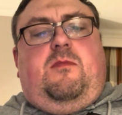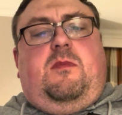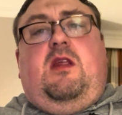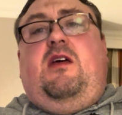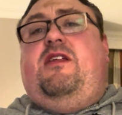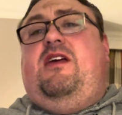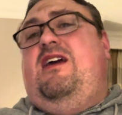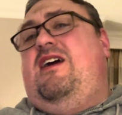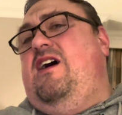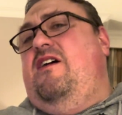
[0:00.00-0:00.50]

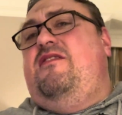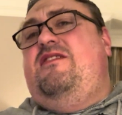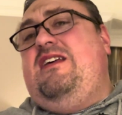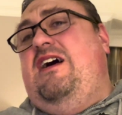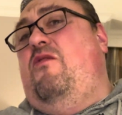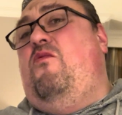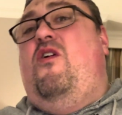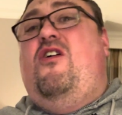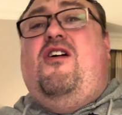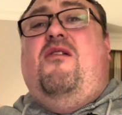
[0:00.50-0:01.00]
think after
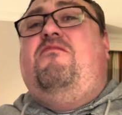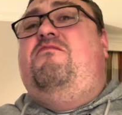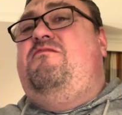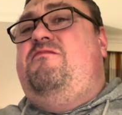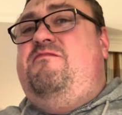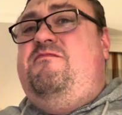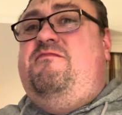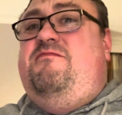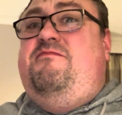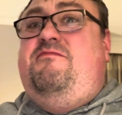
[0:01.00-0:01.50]
that one,
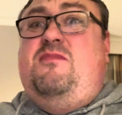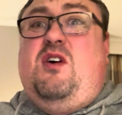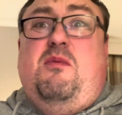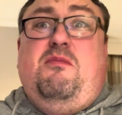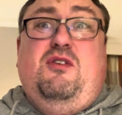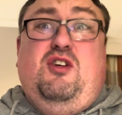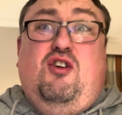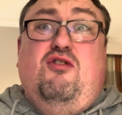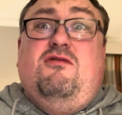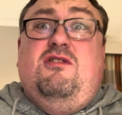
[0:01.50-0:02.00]

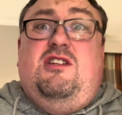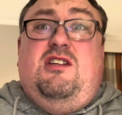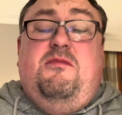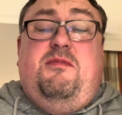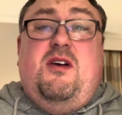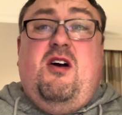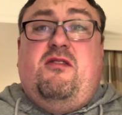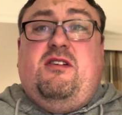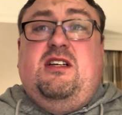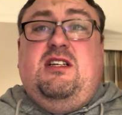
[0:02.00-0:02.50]
I'm done, to be
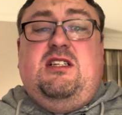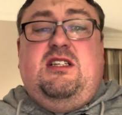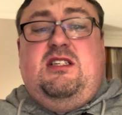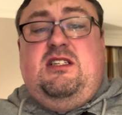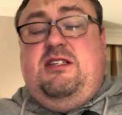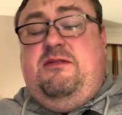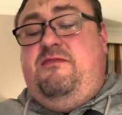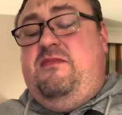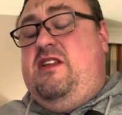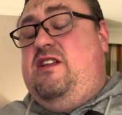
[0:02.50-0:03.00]

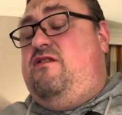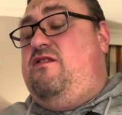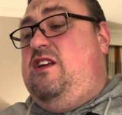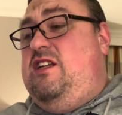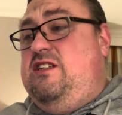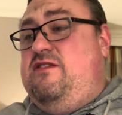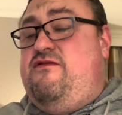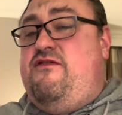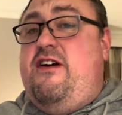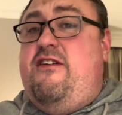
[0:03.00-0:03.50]
honest. It
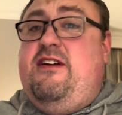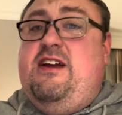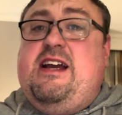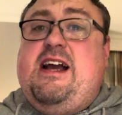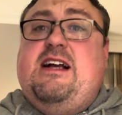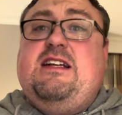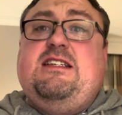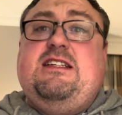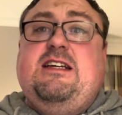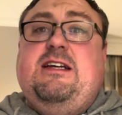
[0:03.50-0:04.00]
is very
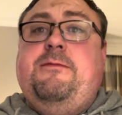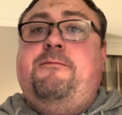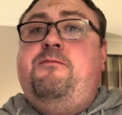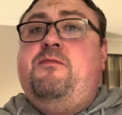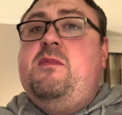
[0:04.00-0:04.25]
gassy.